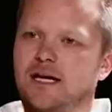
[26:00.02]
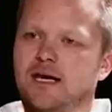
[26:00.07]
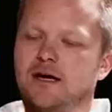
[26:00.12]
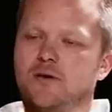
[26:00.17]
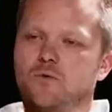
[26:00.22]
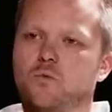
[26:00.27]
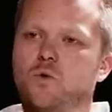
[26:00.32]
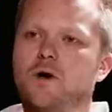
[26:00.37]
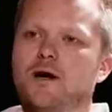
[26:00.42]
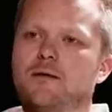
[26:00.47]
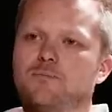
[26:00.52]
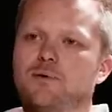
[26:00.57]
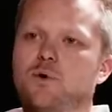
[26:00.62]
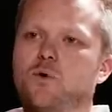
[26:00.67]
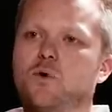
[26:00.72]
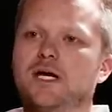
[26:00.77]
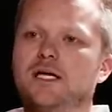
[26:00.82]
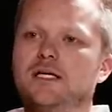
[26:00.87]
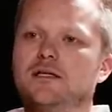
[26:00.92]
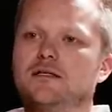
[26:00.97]
At what
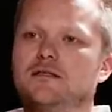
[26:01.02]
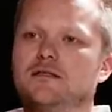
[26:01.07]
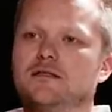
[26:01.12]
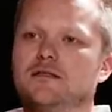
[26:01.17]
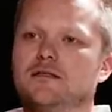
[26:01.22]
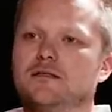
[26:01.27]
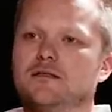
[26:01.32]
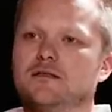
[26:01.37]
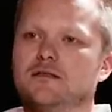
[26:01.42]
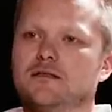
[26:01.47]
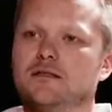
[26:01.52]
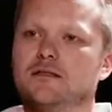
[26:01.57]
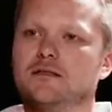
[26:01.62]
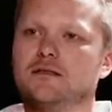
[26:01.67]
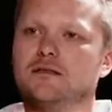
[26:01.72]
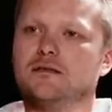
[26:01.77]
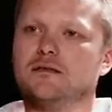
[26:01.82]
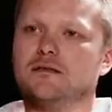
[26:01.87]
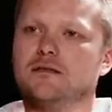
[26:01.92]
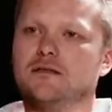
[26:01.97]
point
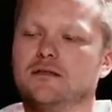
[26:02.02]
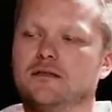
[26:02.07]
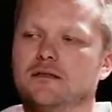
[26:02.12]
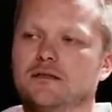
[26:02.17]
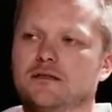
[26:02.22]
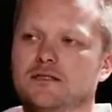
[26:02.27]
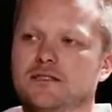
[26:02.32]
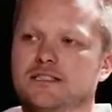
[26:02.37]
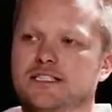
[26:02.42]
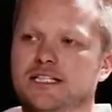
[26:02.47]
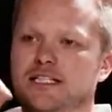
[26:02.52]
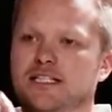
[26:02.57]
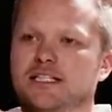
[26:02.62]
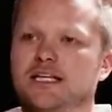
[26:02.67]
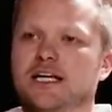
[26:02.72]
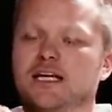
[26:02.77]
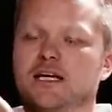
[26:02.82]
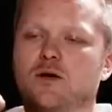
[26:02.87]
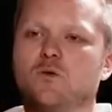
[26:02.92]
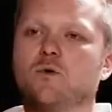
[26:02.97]
did
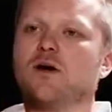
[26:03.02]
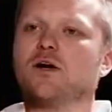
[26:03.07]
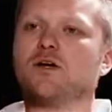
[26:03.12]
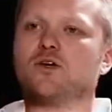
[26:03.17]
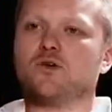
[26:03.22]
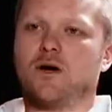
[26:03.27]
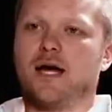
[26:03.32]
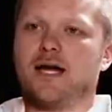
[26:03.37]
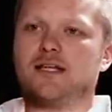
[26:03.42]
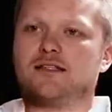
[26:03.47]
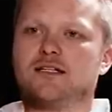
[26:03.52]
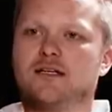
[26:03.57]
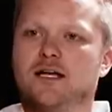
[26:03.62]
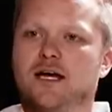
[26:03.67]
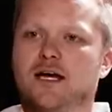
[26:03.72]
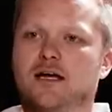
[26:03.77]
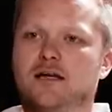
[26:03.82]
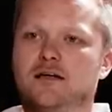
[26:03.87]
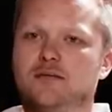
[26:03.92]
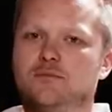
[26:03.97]
getting where you're at
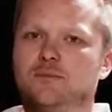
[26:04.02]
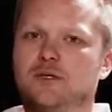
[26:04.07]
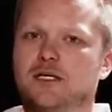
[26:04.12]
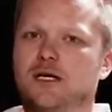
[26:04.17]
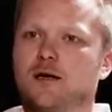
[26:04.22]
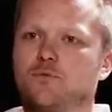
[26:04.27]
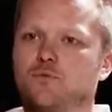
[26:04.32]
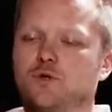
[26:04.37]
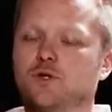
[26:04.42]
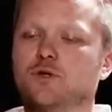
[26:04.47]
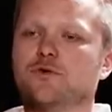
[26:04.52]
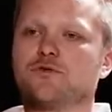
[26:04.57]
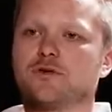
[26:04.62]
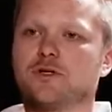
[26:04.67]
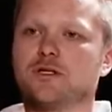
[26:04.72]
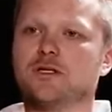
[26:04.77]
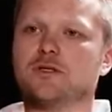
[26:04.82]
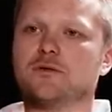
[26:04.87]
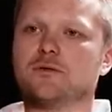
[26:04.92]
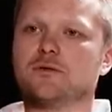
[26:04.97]
today become real
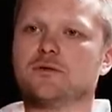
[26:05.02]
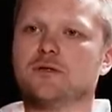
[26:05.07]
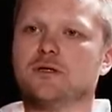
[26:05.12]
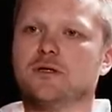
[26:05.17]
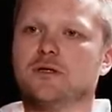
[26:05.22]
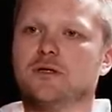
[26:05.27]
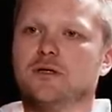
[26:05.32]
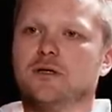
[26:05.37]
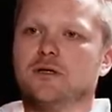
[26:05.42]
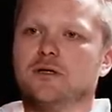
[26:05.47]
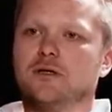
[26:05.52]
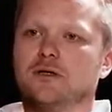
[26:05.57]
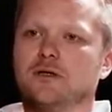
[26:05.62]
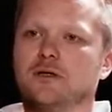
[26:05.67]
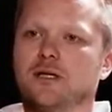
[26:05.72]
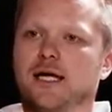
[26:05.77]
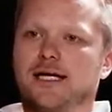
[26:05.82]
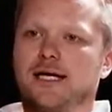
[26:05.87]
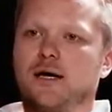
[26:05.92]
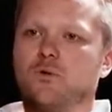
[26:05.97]
for you?
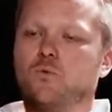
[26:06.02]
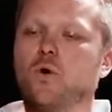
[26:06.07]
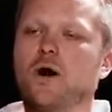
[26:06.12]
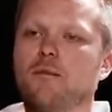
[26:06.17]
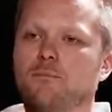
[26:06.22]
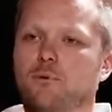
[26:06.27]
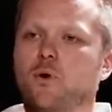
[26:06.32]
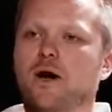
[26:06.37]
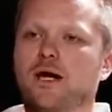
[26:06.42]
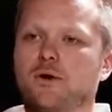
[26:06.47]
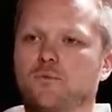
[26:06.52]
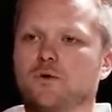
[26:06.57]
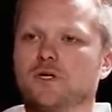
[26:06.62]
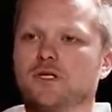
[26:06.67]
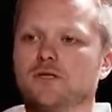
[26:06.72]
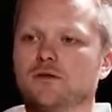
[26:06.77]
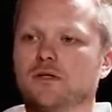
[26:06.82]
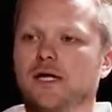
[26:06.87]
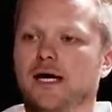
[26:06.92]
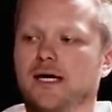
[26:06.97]
Like, at what point were
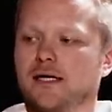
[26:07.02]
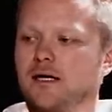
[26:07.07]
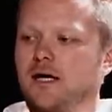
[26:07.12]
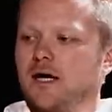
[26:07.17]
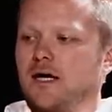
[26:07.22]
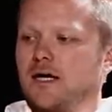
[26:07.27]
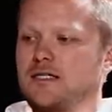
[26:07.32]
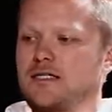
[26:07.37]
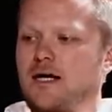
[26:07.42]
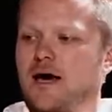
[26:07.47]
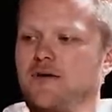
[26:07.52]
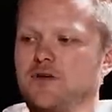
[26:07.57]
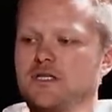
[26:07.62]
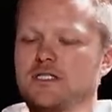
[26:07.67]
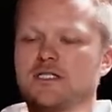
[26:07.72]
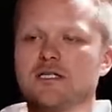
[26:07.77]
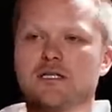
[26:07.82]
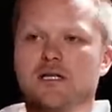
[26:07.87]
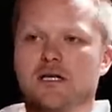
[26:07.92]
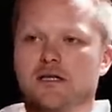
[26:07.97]
you like, because
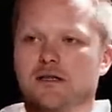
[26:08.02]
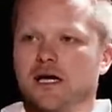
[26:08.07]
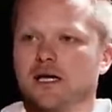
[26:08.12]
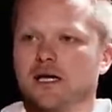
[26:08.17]
obviously, that